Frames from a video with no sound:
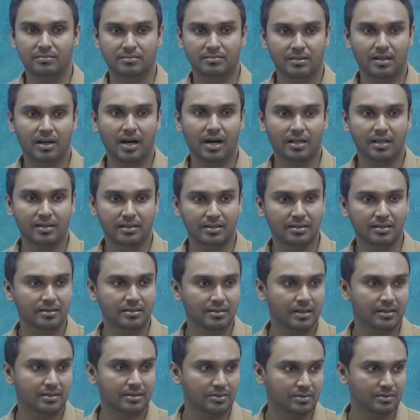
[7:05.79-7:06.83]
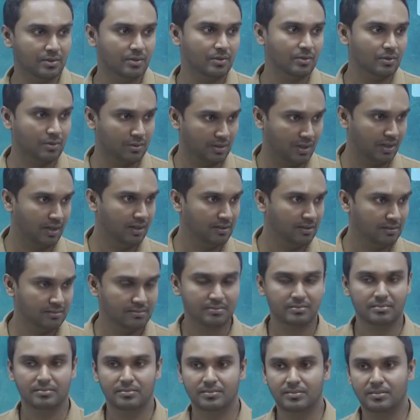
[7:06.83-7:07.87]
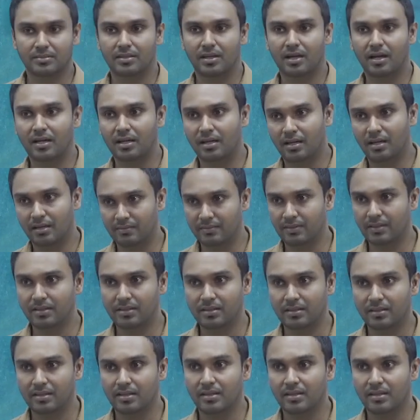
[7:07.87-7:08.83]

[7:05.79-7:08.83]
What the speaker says: athal, that's all okay. I love it.